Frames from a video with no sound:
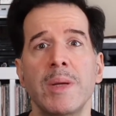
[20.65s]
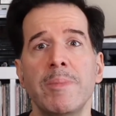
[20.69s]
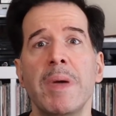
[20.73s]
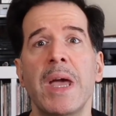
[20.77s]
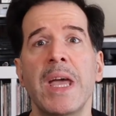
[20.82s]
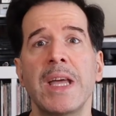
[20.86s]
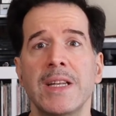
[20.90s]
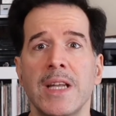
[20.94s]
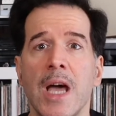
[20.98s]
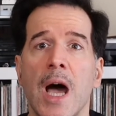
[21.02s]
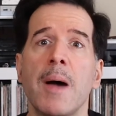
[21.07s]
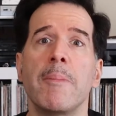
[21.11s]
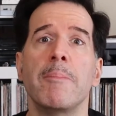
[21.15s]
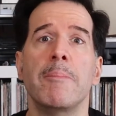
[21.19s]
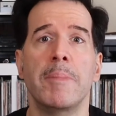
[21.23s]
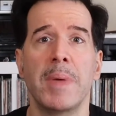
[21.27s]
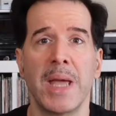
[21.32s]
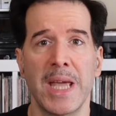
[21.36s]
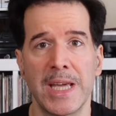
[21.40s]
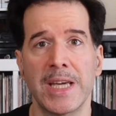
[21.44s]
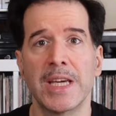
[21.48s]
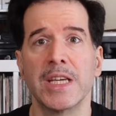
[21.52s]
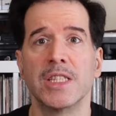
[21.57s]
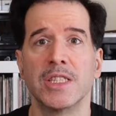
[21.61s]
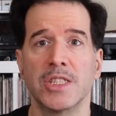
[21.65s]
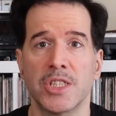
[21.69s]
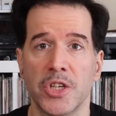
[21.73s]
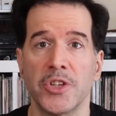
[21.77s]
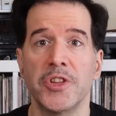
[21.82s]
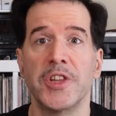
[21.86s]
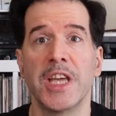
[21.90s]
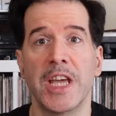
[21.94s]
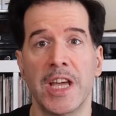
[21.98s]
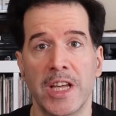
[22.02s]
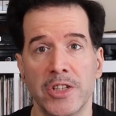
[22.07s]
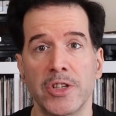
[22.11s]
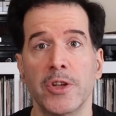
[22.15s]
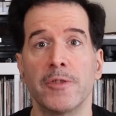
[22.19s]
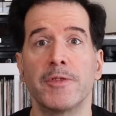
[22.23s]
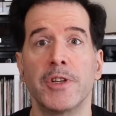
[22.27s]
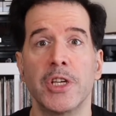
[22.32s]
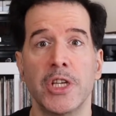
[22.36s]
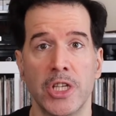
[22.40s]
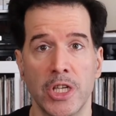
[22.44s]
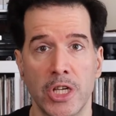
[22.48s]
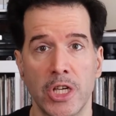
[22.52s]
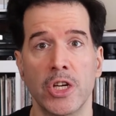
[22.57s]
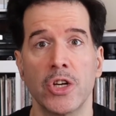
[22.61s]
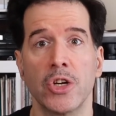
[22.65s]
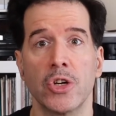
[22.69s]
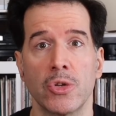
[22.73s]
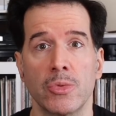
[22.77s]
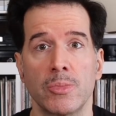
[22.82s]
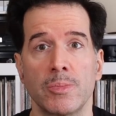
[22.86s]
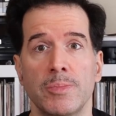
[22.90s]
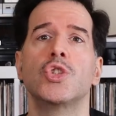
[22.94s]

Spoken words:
may not make it to the end of the year.